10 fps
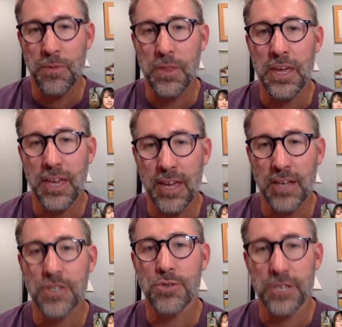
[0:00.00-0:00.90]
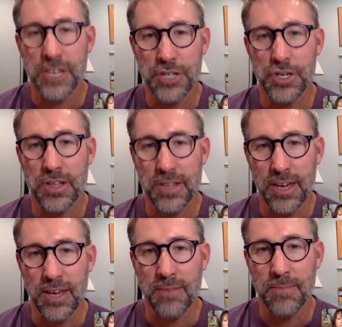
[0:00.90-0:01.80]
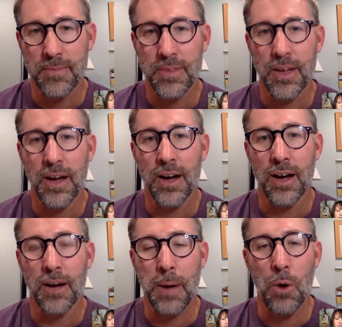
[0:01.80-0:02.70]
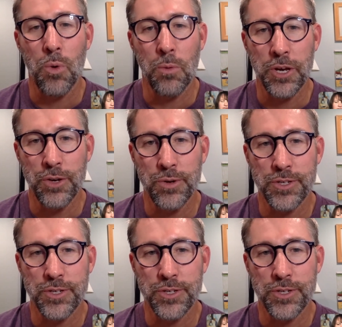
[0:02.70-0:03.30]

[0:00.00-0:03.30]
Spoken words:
thinking strategically about what we do